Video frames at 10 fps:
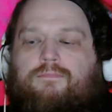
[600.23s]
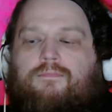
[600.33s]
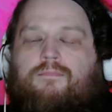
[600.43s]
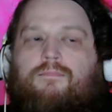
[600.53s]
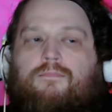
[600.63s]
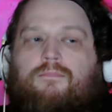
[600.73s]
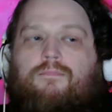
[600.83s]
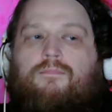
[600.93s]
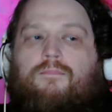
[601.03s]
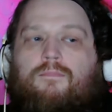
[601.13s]

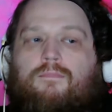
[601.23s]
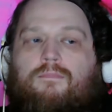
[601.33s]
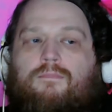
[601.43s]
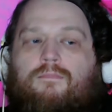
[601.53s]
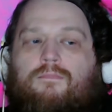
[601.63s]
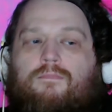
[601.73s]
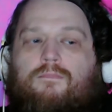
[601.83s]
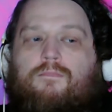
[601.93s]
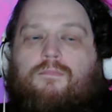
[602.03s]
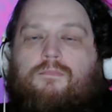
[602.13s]

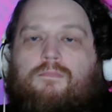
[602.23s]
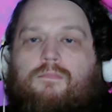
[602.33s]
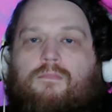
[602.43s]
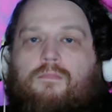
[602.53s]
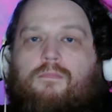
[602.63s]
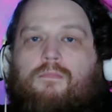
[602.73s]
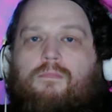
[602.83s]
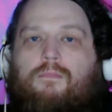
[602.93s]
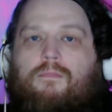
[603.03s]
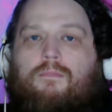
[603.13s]

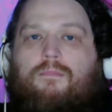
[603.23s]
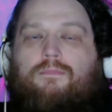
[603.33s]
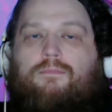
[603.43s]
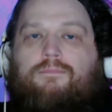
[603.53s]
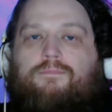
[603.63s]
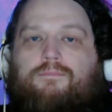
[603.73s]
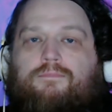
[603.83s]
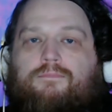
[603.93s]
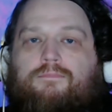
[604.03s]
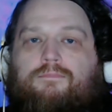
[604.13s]

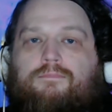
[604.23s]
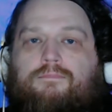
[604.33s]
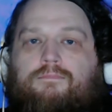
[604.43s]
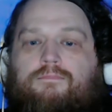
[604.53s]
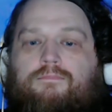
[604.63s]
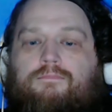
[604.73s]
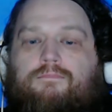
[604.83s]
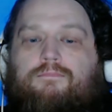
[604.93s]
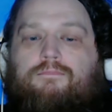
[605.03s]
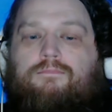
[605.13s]

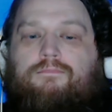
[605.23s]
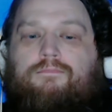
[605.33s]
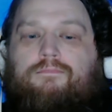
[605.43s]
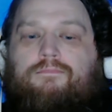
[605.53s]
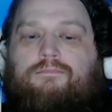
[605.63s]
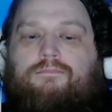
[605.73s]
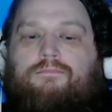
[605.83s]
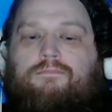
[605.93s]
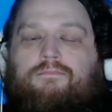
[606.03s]
No words are spoken by the person on screen.